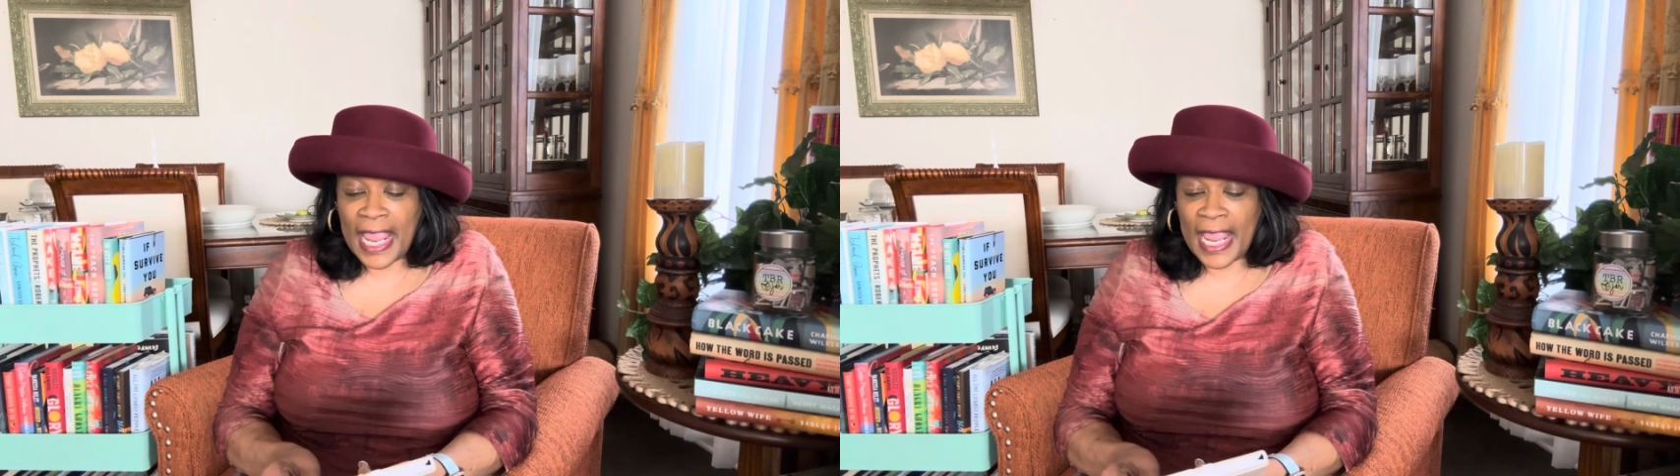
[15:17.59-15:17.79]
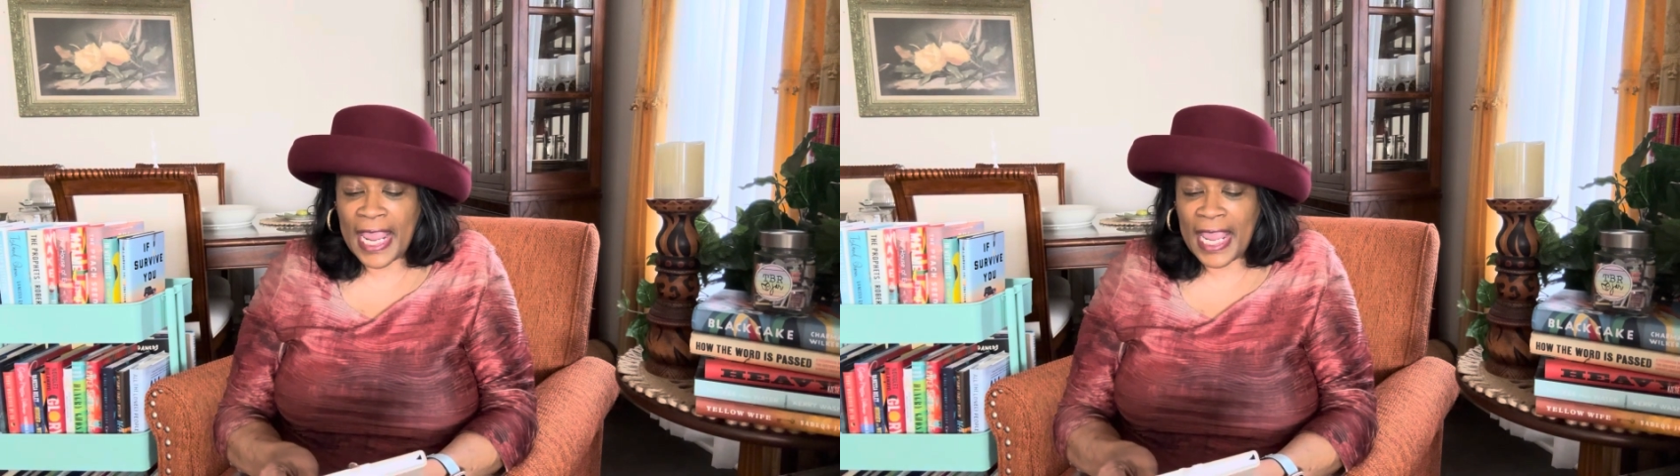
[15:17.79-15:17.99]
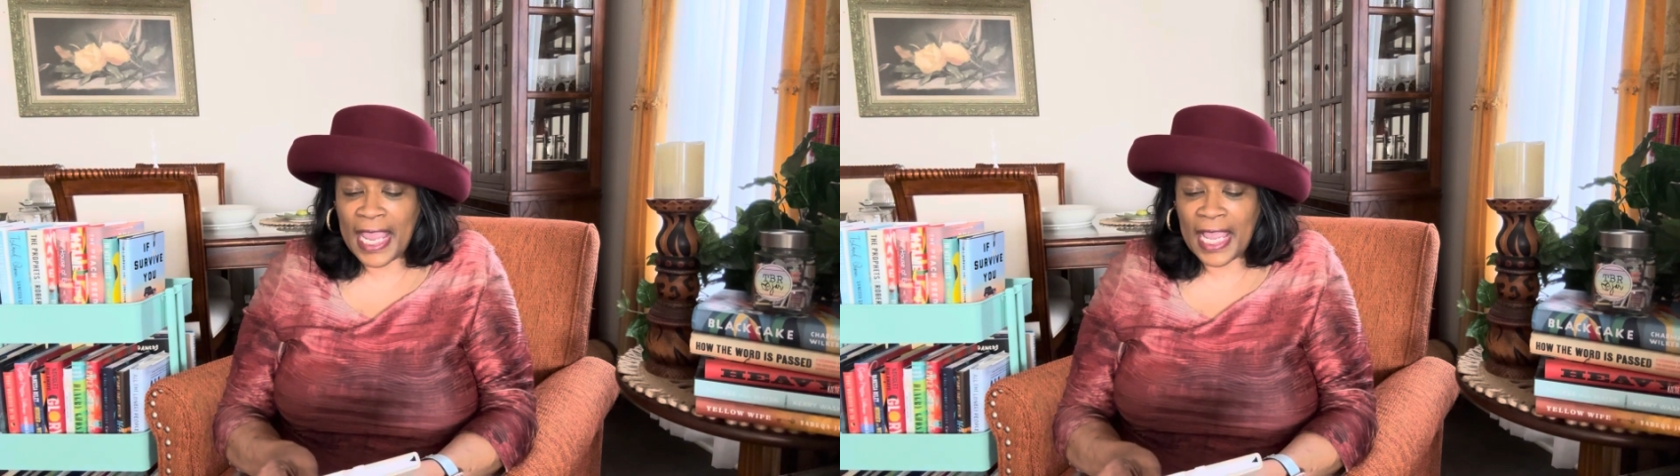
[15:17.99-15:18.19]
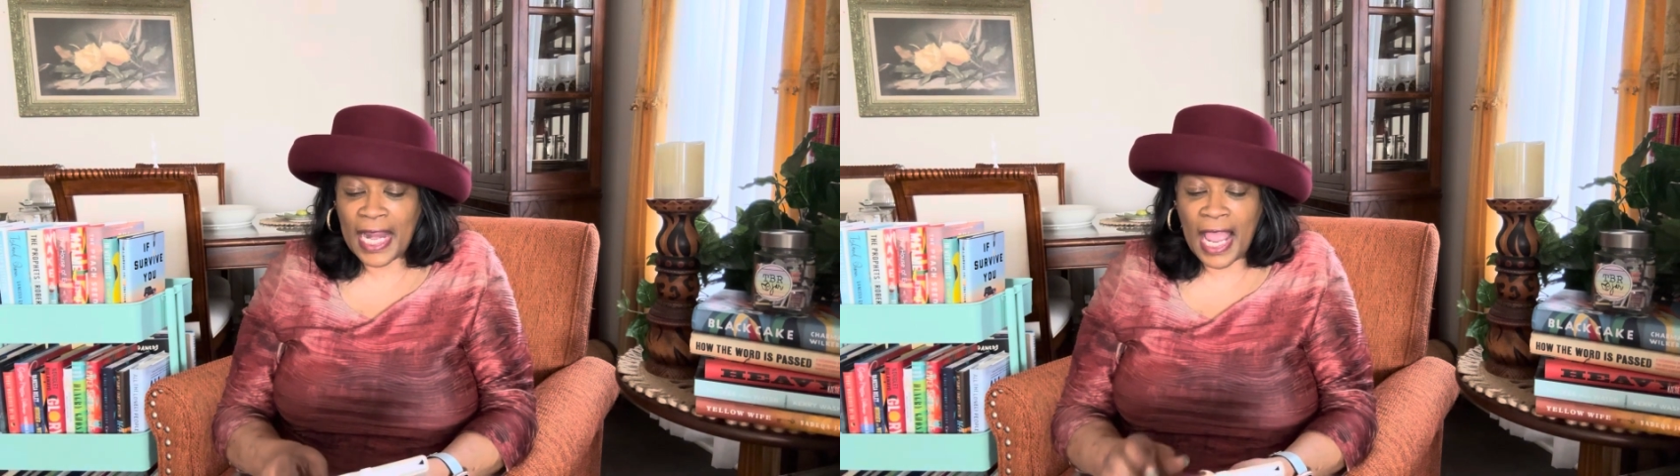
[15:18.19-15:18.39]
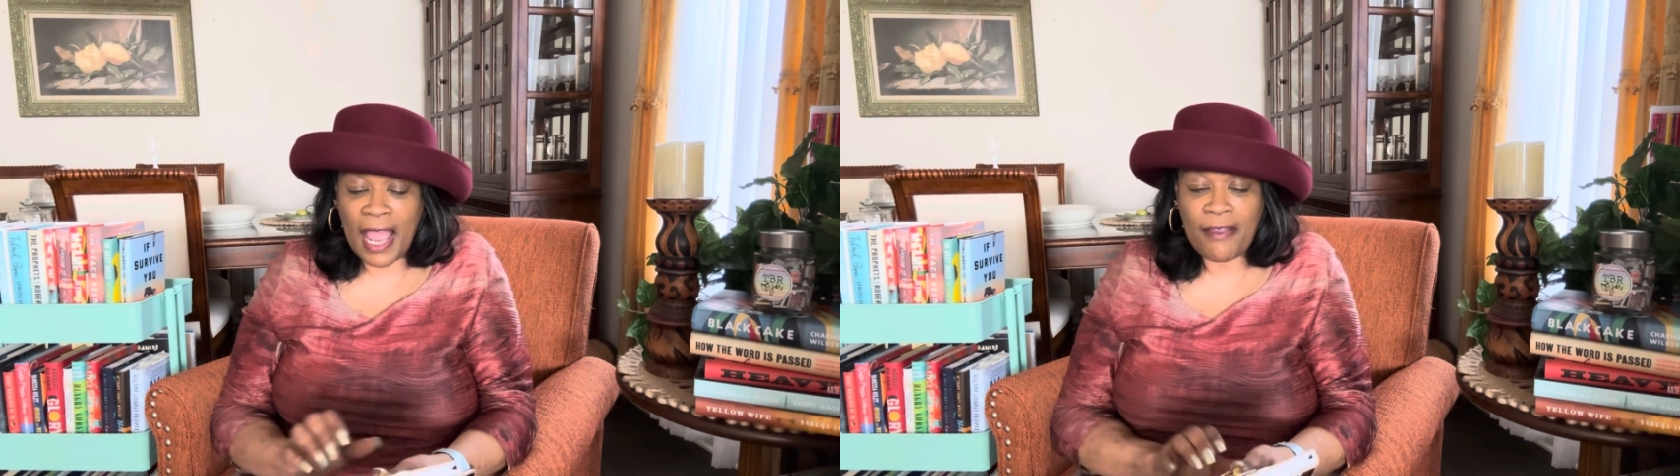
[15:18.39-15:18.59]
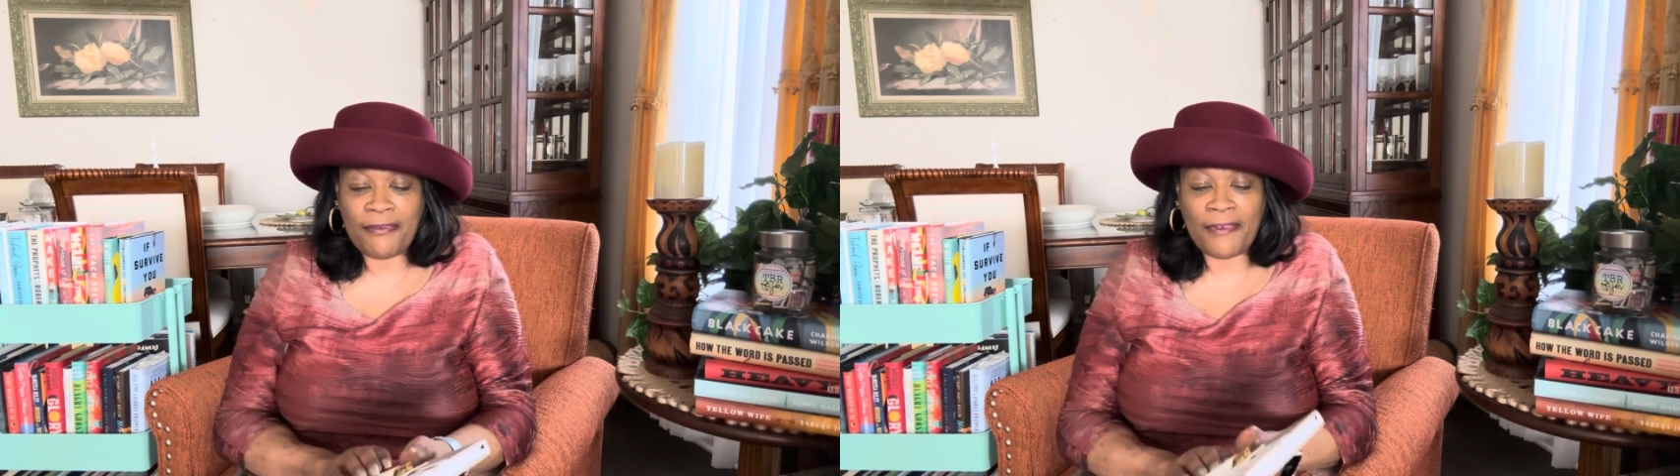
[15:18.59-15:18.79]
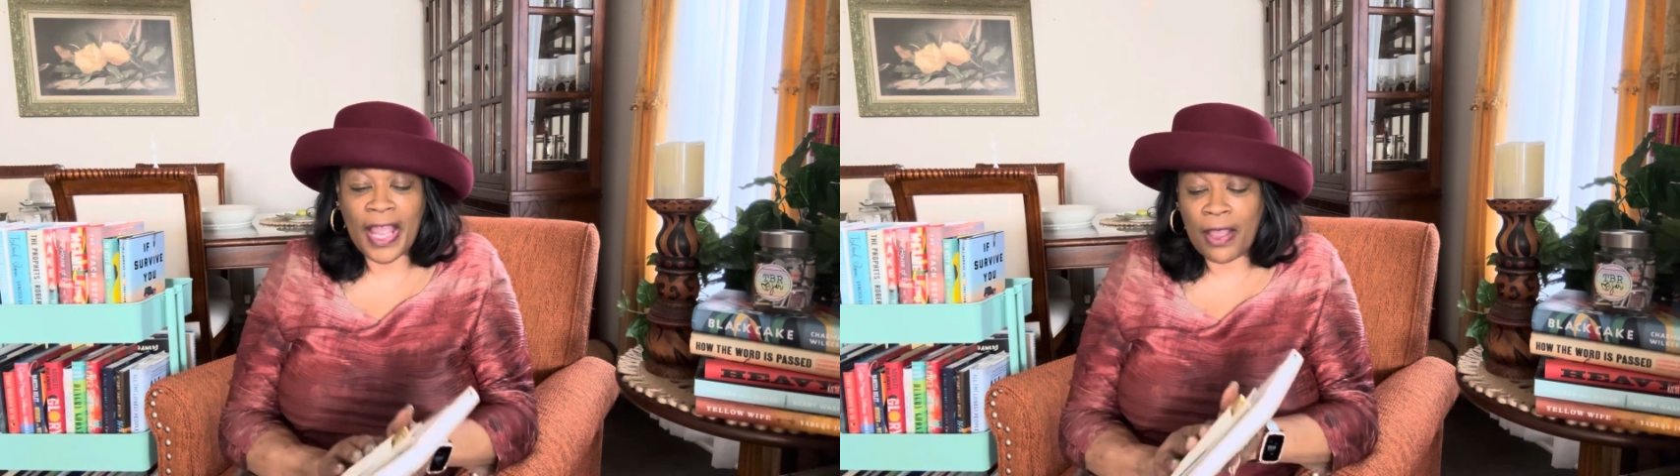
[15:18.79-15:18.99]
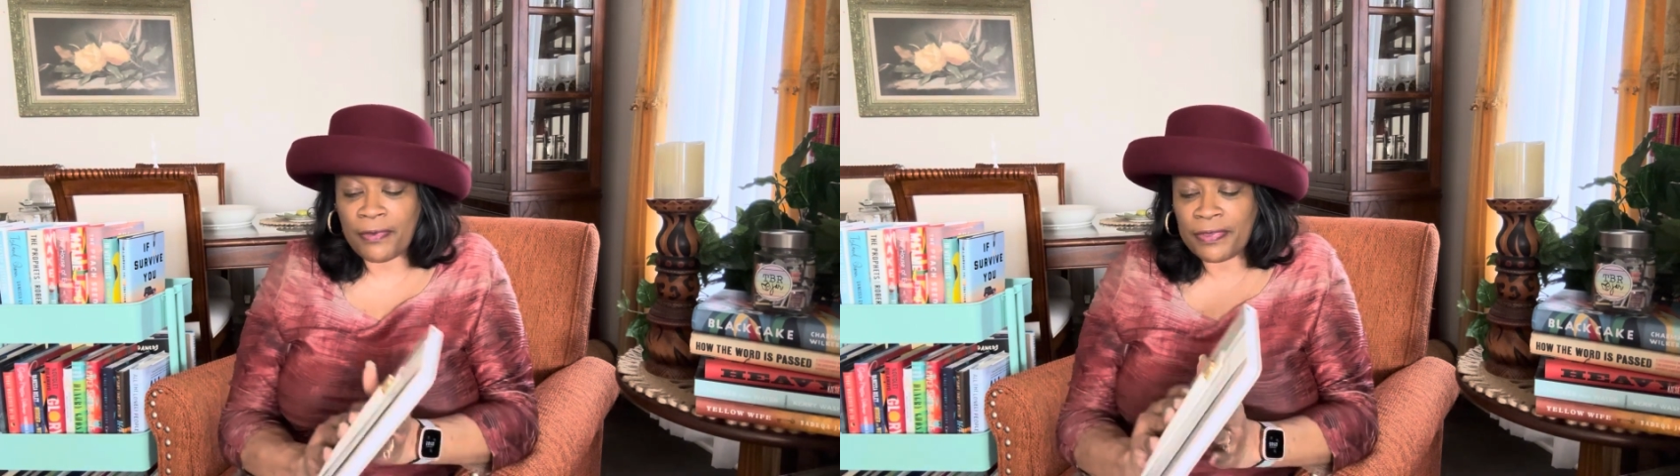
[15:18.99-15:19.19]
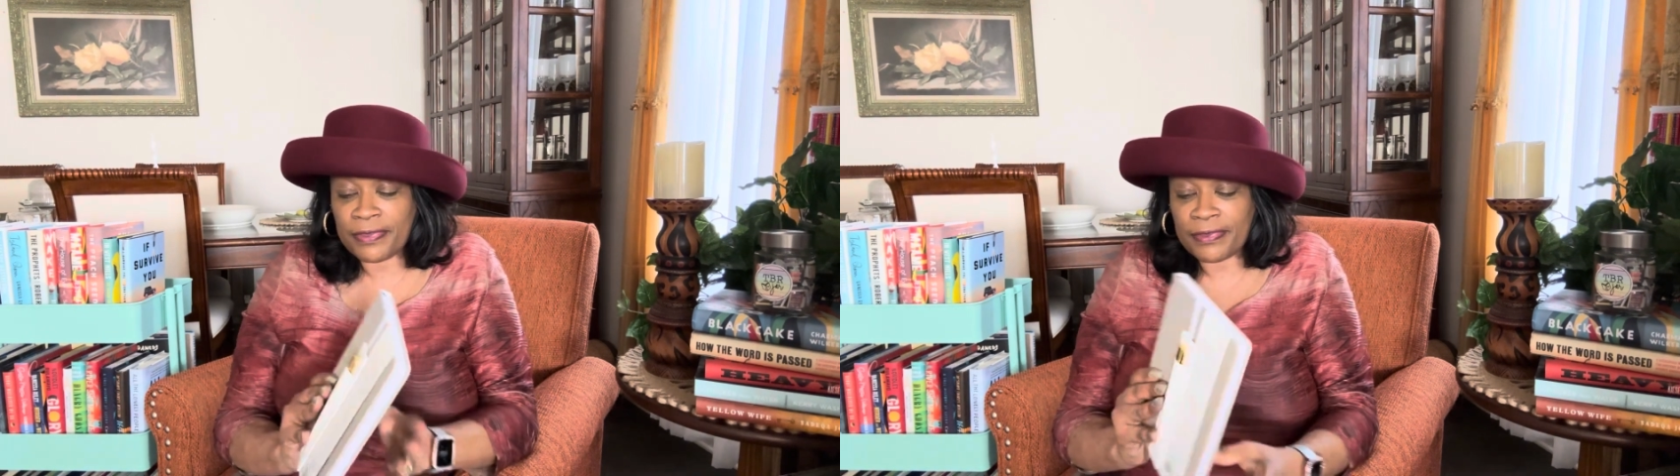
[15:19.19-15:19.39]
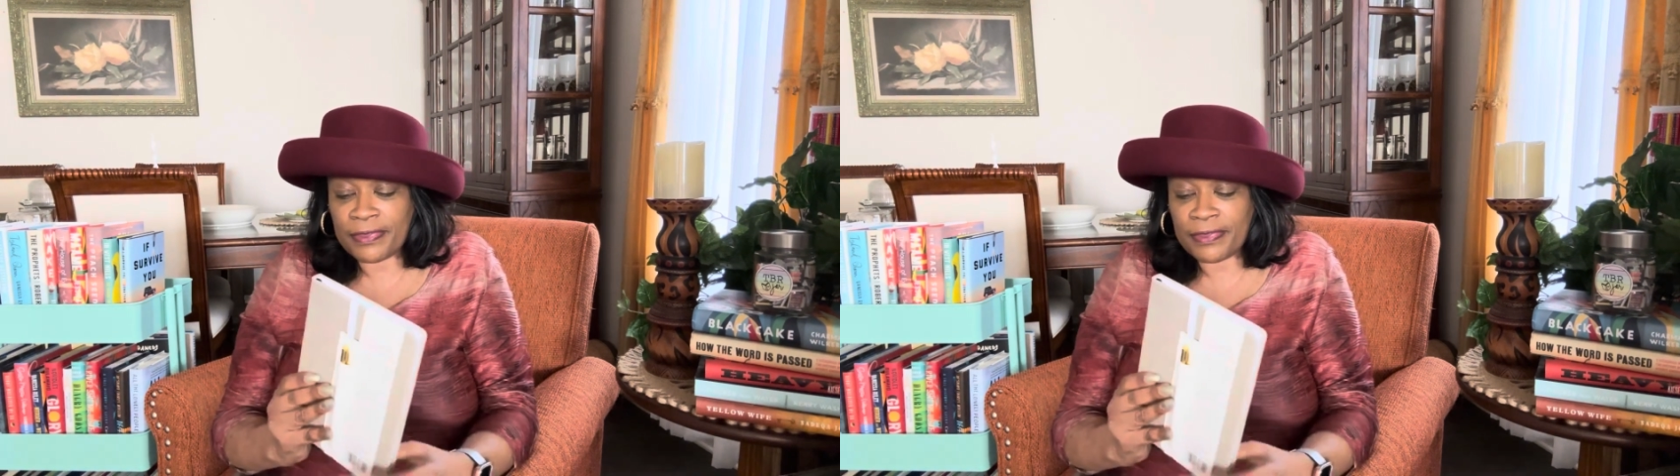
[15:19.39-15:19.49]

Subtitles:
and I found